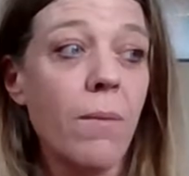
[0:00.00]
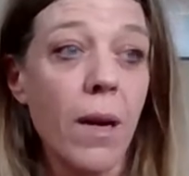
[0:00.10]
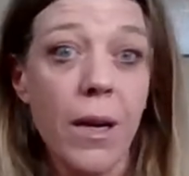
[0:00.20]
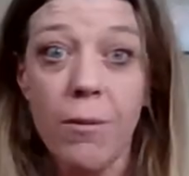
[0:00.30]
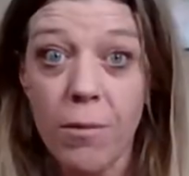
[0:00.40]

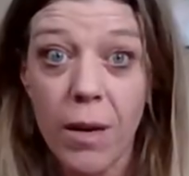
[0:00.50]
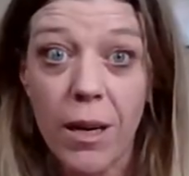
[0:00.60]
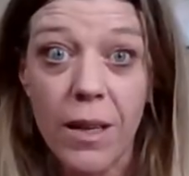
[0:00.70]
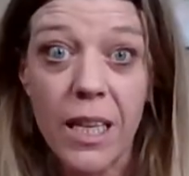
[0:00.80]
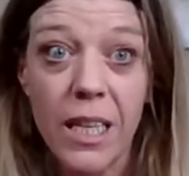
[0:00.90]
very
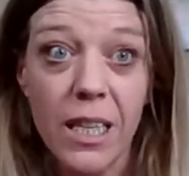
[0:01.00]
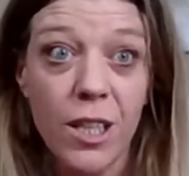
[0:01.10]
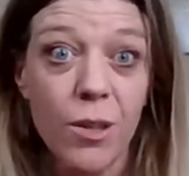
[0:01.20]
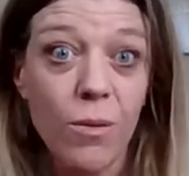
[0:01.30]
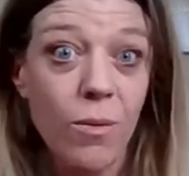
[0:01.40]
rarely
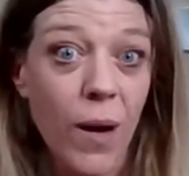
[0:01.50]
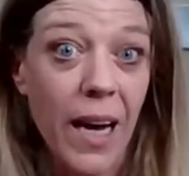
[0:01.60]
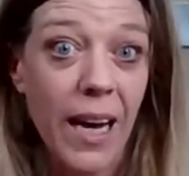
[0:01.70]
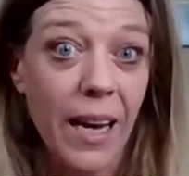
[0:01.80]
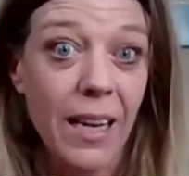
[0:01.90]
do you
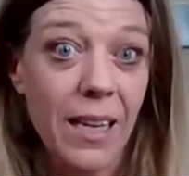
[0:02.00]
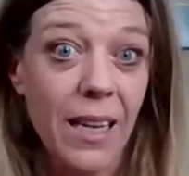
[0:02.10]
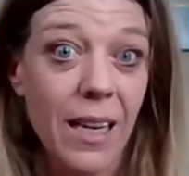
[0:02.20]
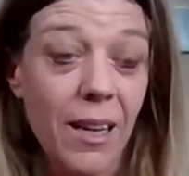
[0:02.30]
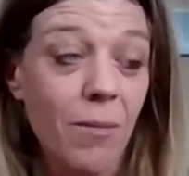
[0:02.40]

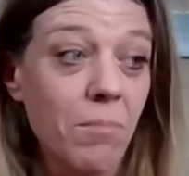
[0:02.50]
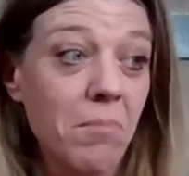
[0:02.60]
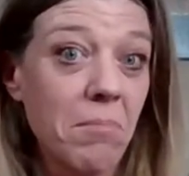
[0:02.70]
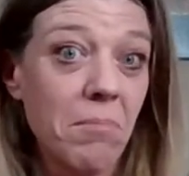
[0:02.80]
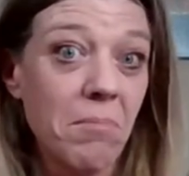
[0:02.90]
find
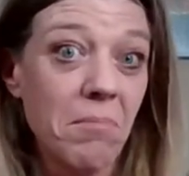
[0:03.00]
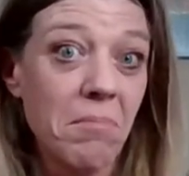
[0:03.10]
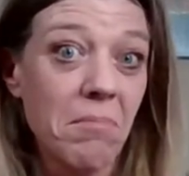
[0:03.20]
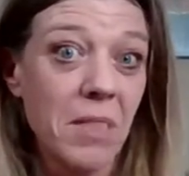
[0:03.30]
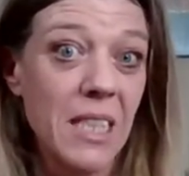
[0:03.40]

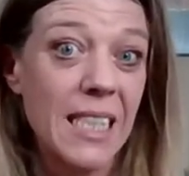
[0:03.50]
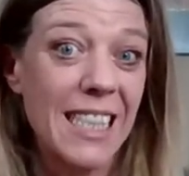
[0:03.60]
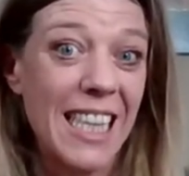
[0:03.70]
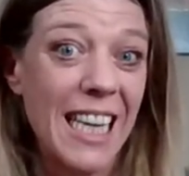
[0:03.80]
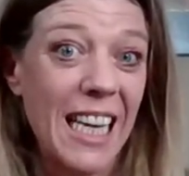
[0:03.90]

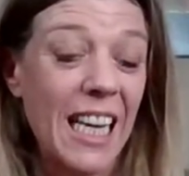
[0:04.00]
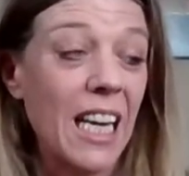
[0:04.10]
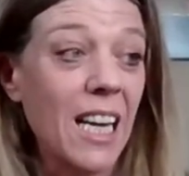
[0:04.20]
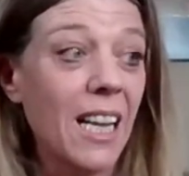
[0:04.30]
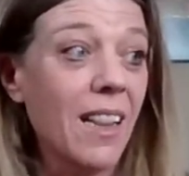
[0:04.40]

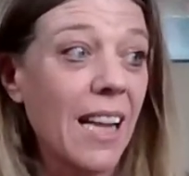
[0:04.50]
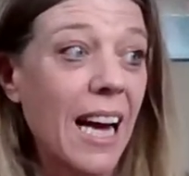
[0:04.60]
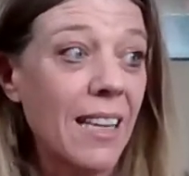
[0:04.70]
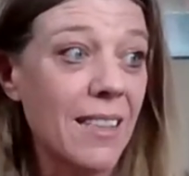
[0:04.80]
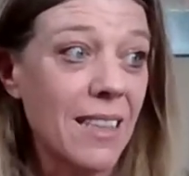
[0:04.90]
C
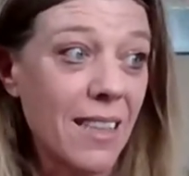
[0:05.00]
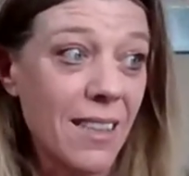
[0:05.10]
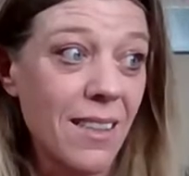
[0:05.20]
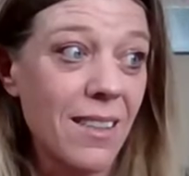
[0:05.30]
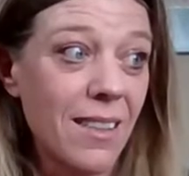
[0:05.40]

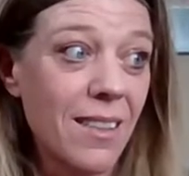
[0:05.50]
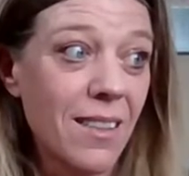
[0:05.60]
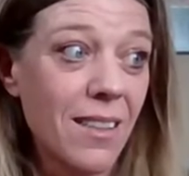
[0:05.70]
classes.